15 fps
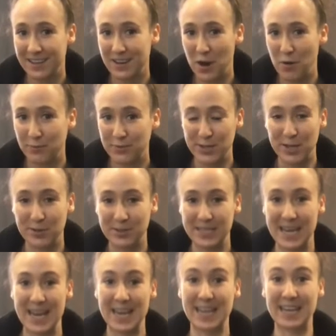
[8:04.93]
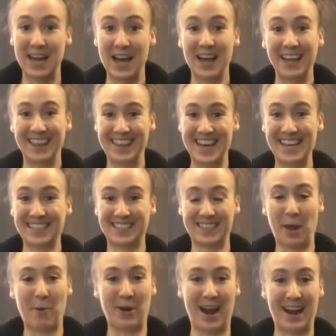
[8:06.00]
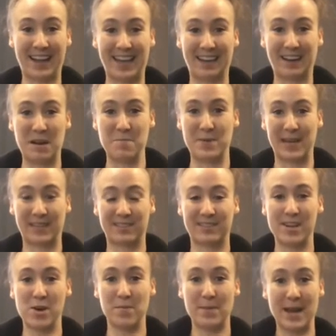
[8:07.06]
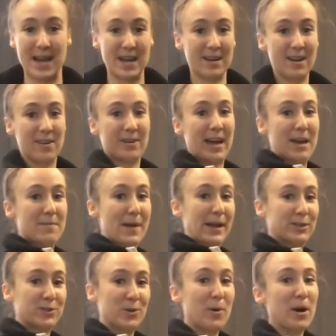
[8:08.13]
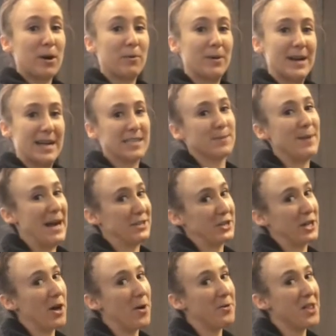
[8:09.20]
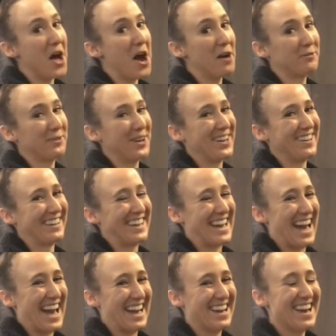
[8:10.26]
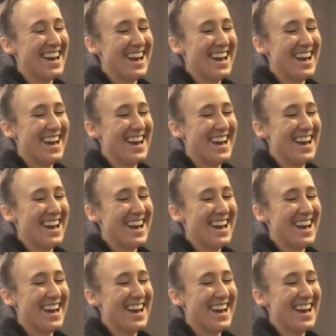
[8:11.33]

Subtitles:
Hopefully you did this. We're hugging our big snowman. Okay, make sure we're not smashing Olaf. Okay,